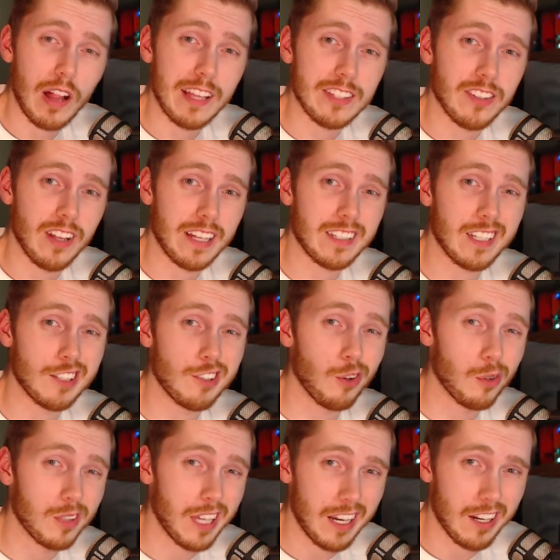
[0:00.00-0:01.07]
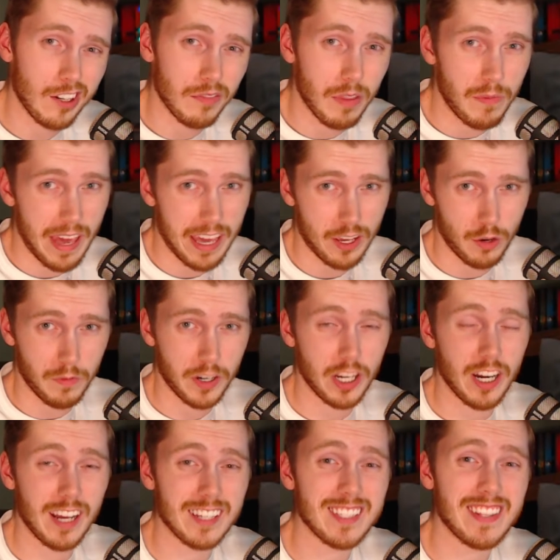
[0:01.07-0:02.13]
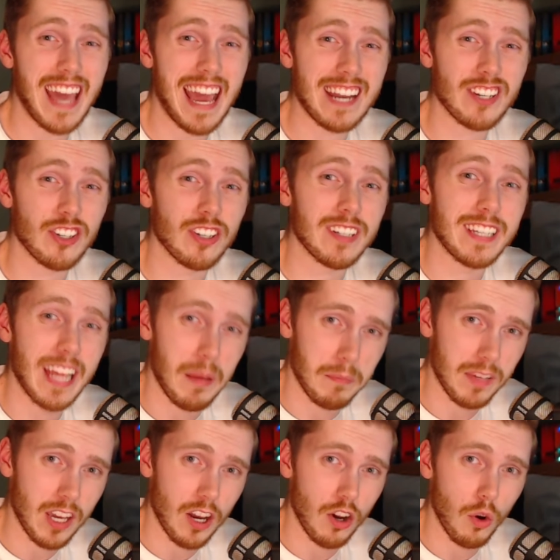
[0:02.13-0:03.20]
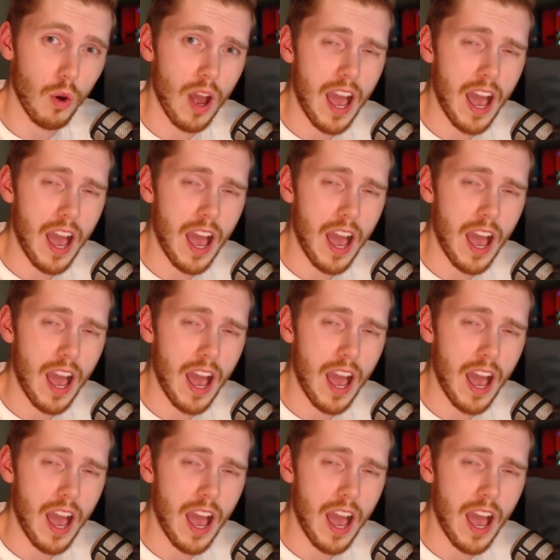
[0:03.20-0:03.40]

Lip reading: I selected goaltender of the Vancouver Canucks, Thatcher Demko.